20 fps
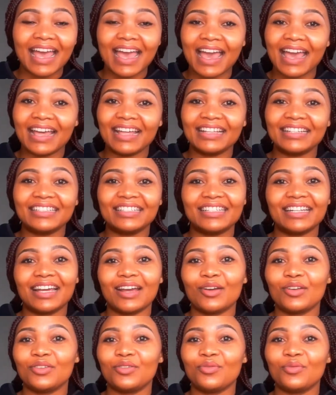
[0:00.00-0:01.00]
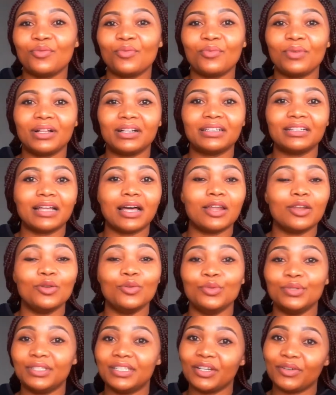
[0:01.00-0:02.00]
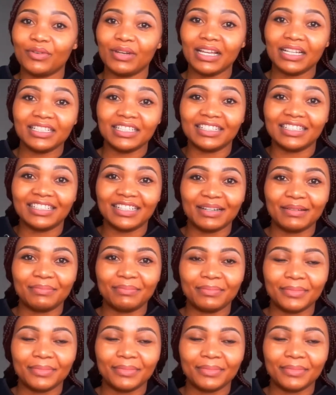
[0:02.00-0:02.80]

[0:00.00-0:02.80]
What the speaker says: and you will lose the relationship.